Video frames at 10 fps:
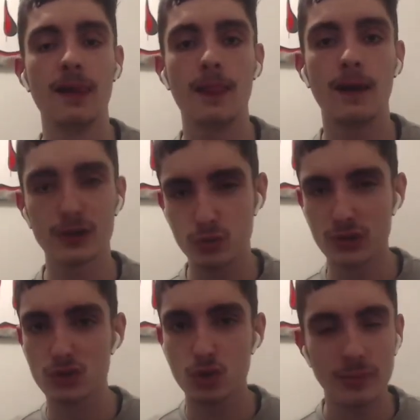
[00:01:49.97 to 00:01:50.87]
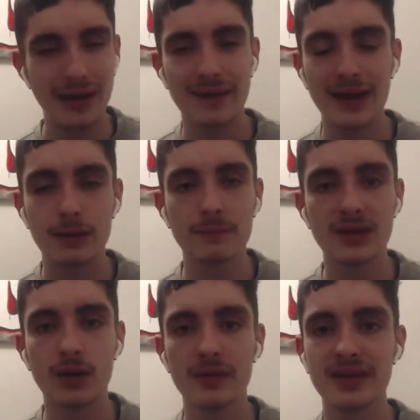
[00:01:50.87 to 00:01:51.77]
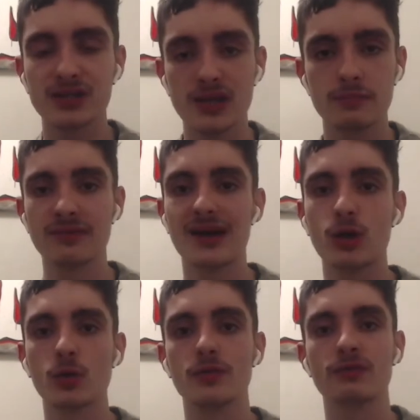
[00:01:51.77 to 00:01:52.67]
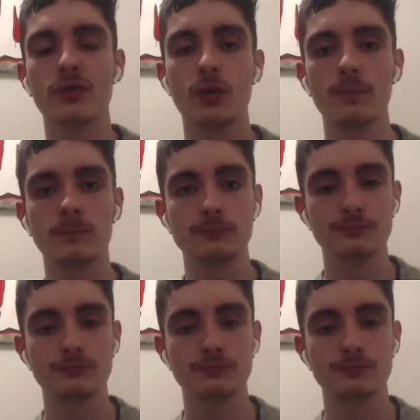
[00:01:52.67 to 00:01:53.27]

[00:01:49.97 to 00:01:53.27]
I just want to talk about that a little bit in terms of our current form.